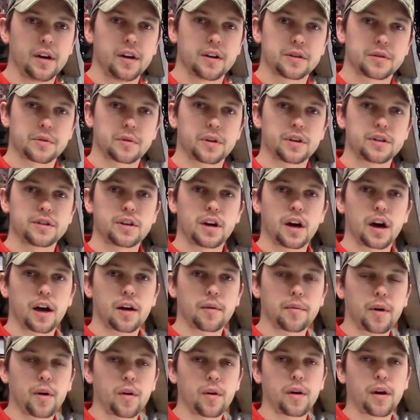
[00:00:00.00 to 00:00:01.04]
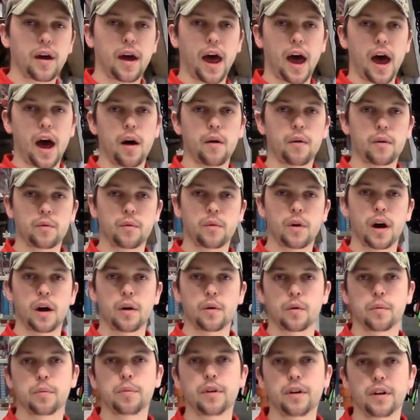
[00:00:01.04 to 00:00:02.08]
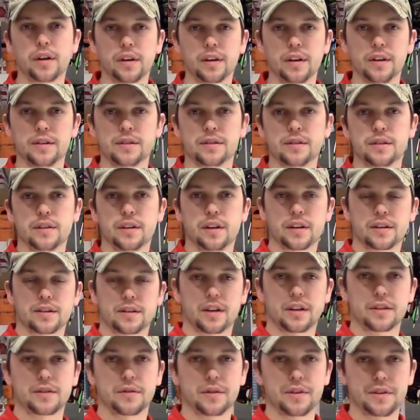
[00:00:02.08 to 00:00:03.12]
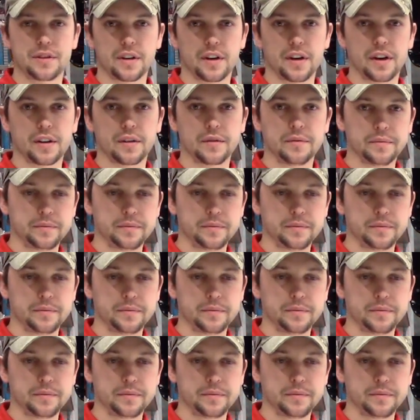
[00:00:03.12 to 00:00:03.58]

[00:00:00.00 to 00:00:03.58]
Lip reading: So we're going to talk about how and why we're putting these accessories on.